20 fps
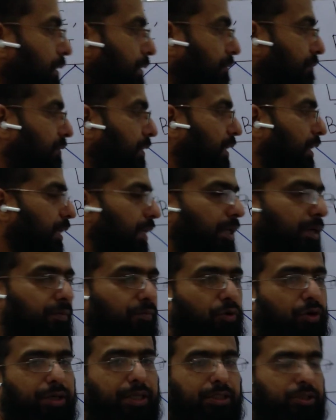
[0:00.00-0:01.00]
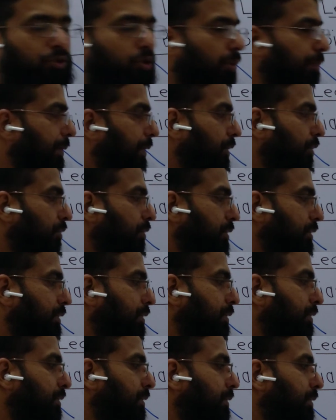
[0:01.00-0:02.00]
VE, voltage drop
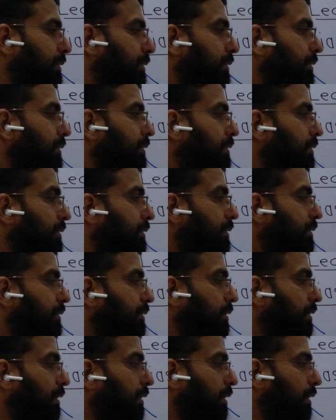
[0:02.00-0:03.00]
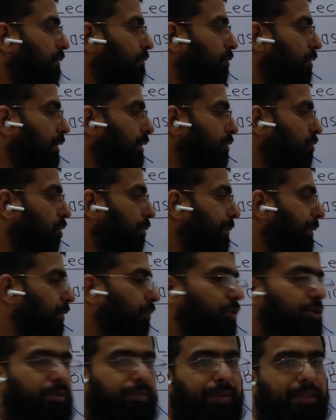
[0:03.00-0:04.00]
across
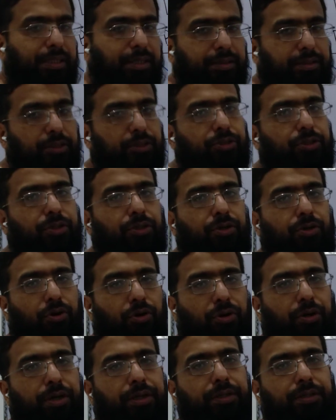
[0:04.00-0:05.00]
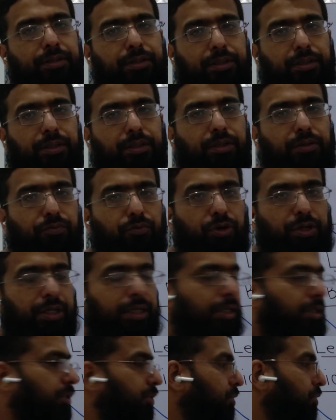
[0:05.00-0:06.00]
emitter resistor, or the
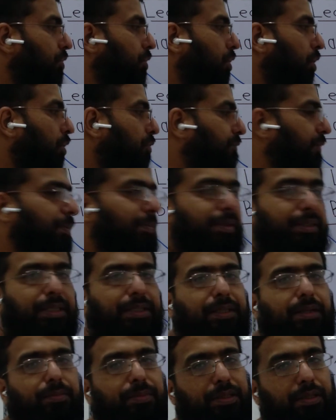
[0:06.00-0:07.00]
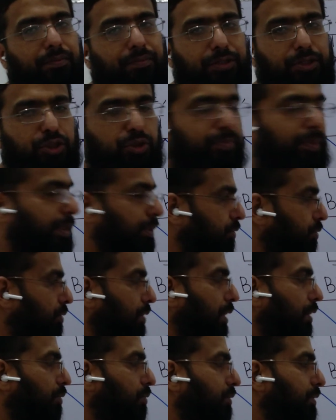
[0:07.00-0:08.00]
voltage of emitter terminal with respect to
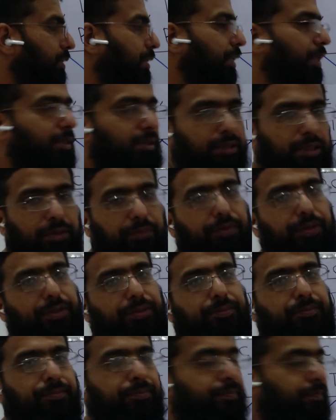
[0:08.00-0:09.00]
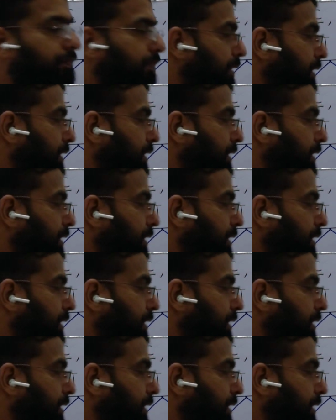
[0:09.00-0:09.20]
ground is given,